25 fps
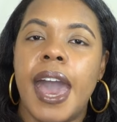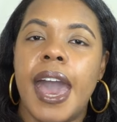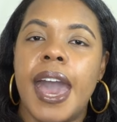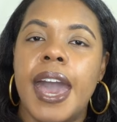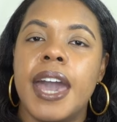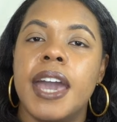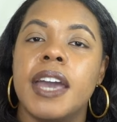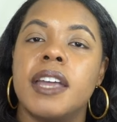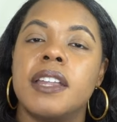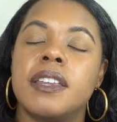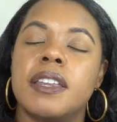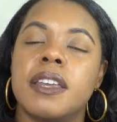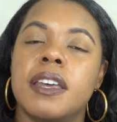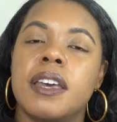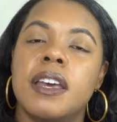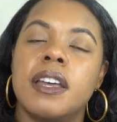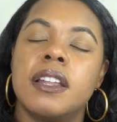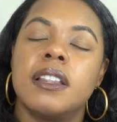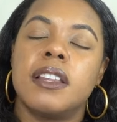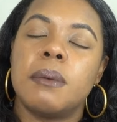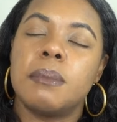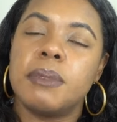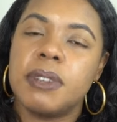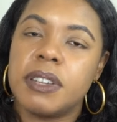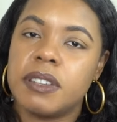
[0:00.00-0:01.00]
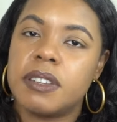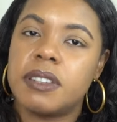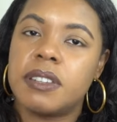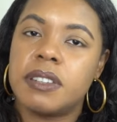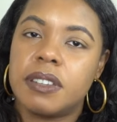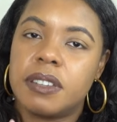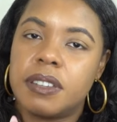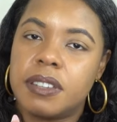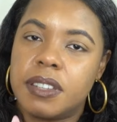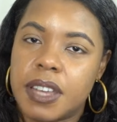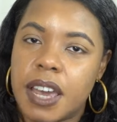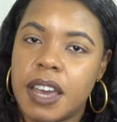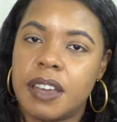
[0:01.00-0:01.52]
And let me
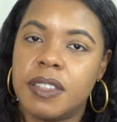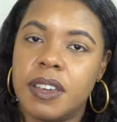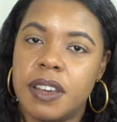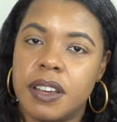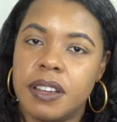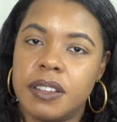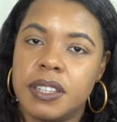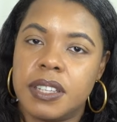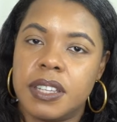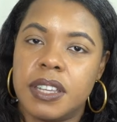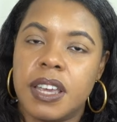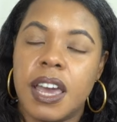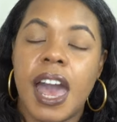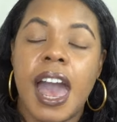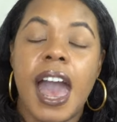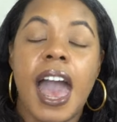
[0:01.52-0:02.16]
just say this.